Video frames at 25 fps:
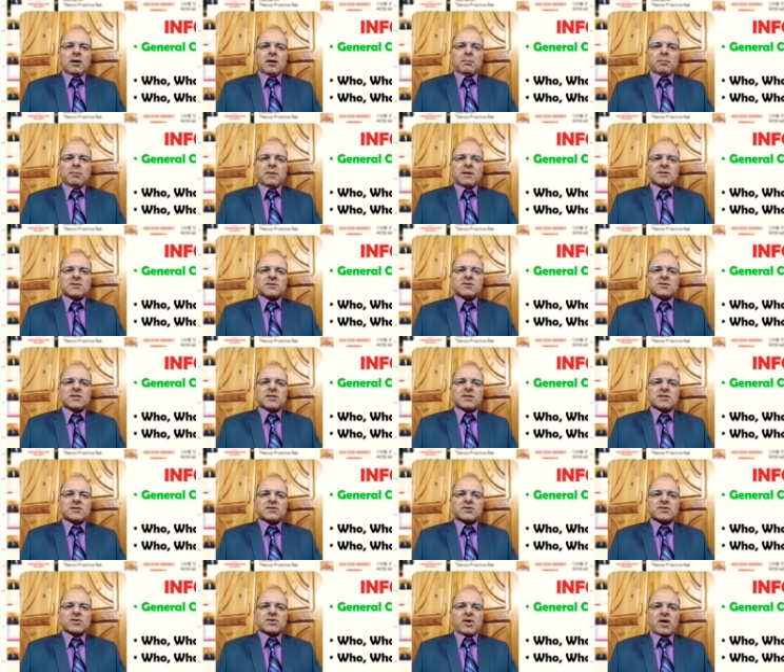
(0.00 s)
must
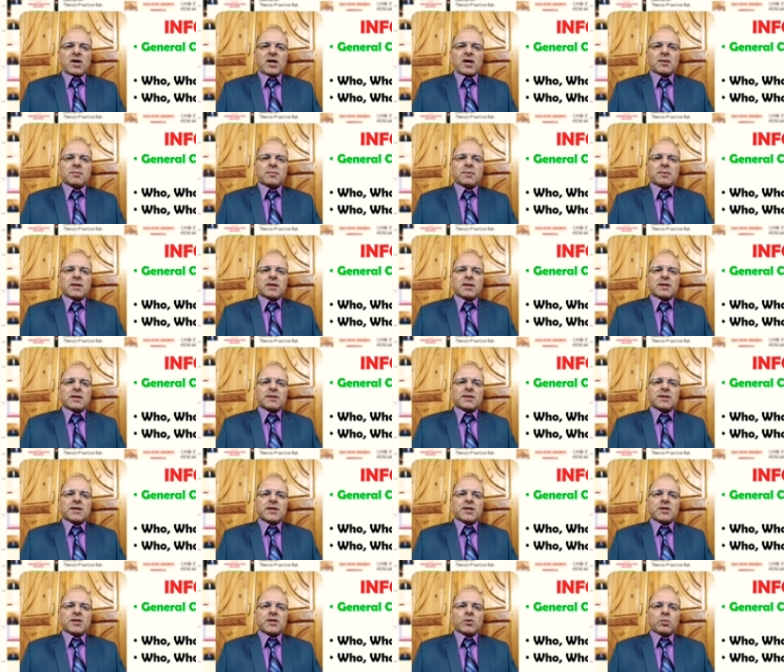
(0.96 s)
describe
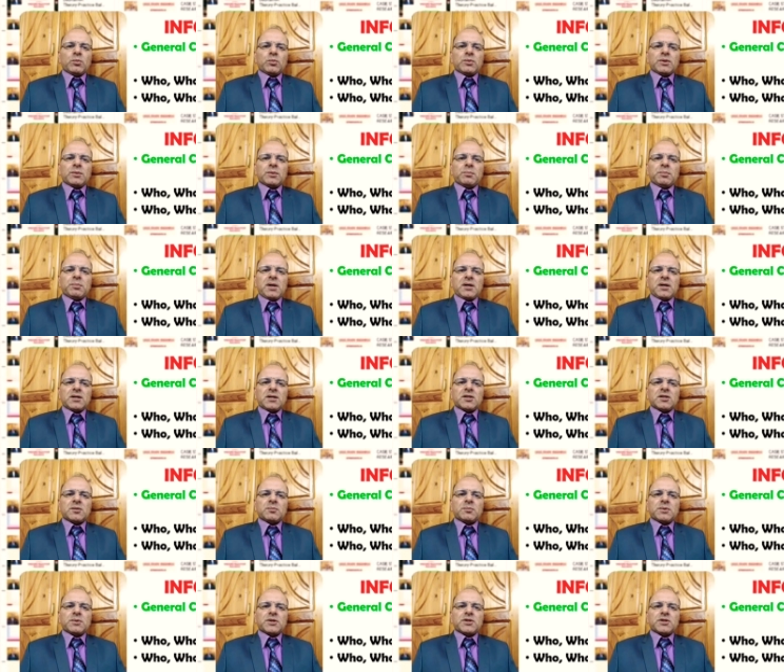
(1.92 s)
that the, the
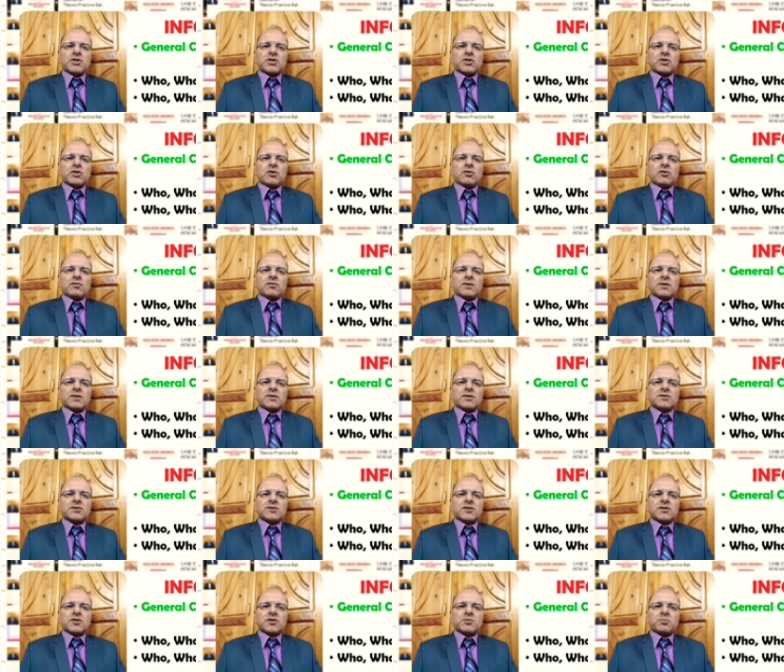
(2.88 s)
participation of the
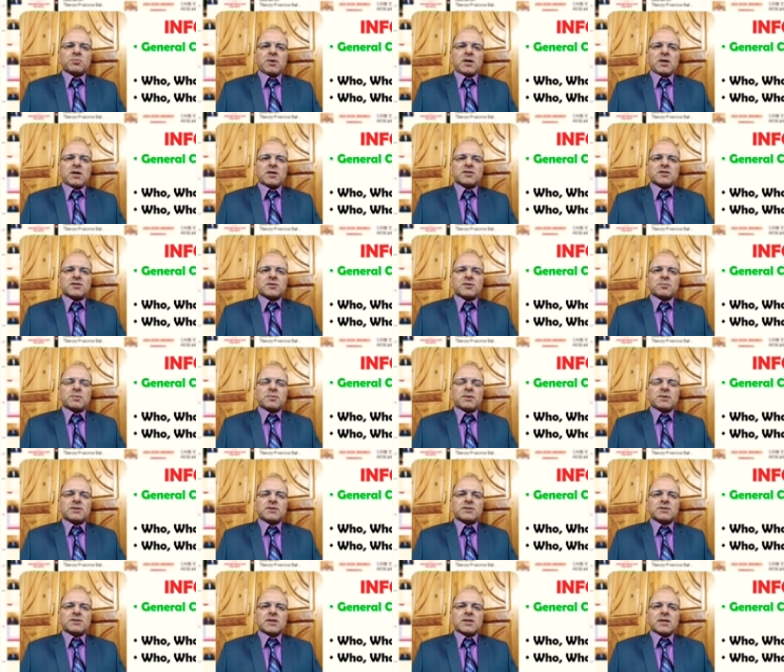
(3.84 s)
research
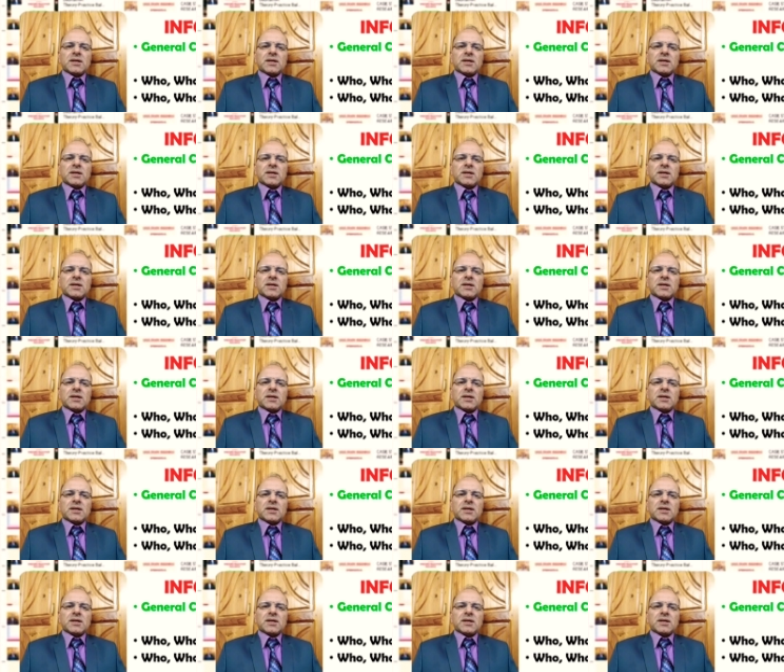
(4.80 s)
participants